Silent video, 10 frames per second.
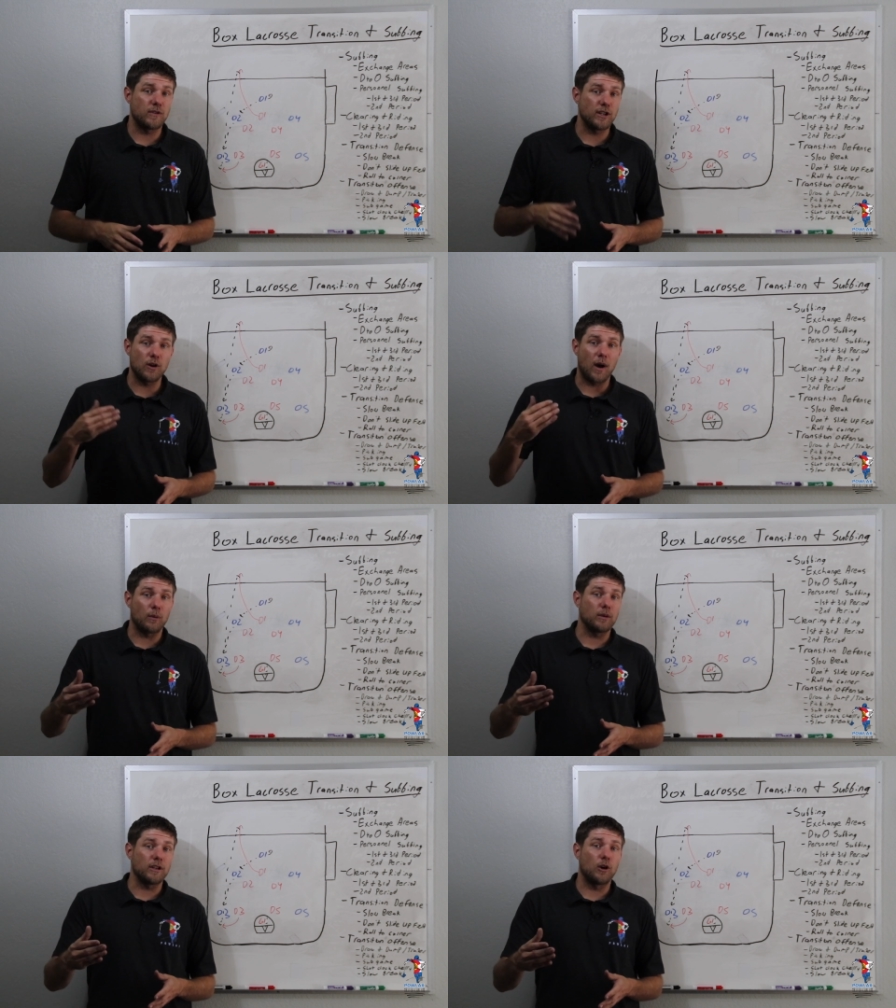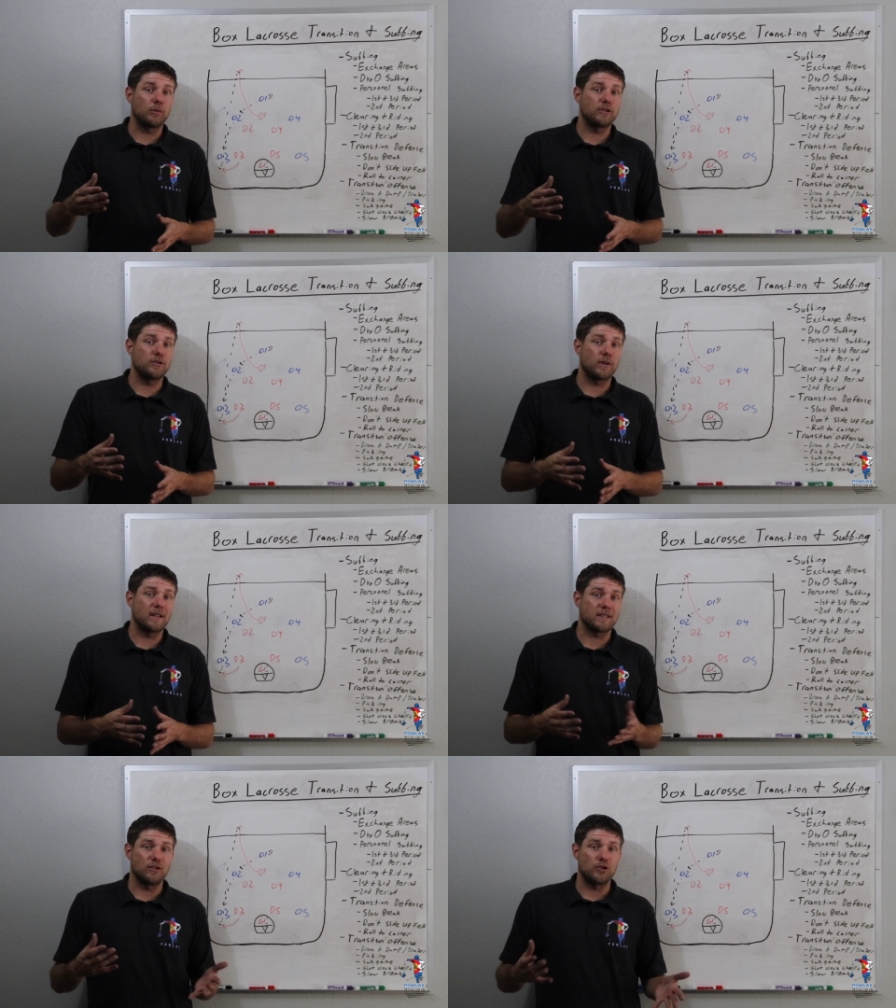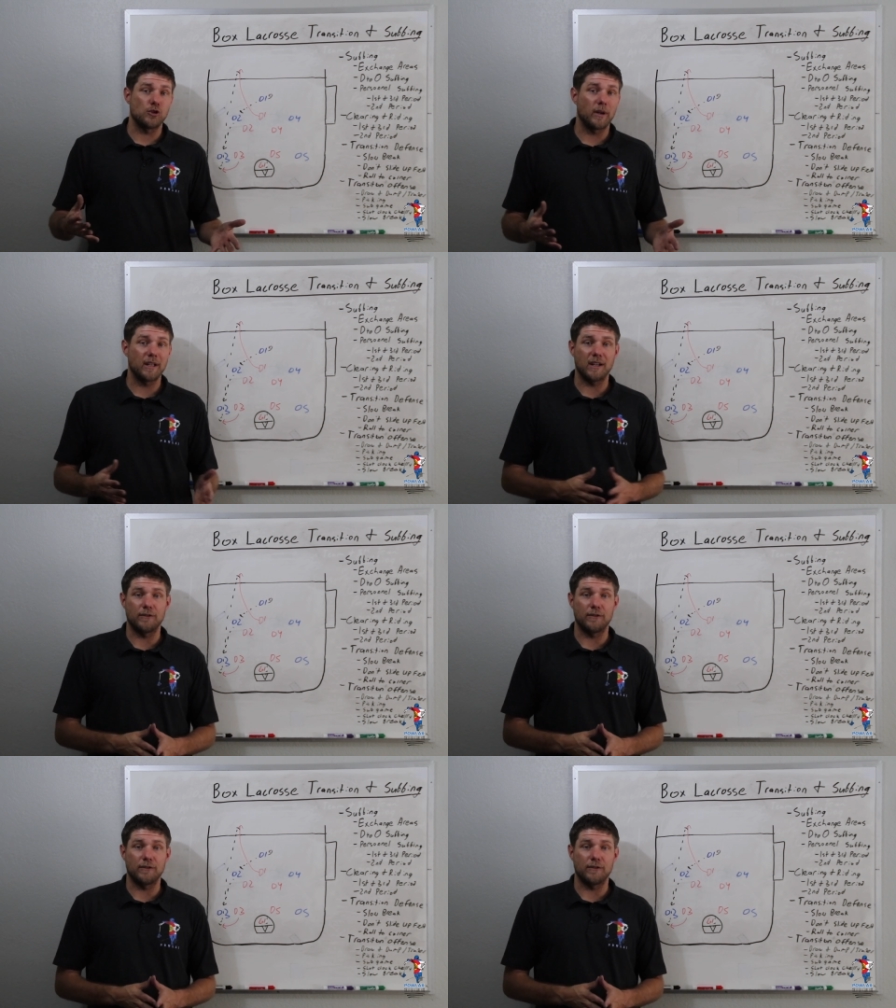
video. I really hope that you guys enjoyed it.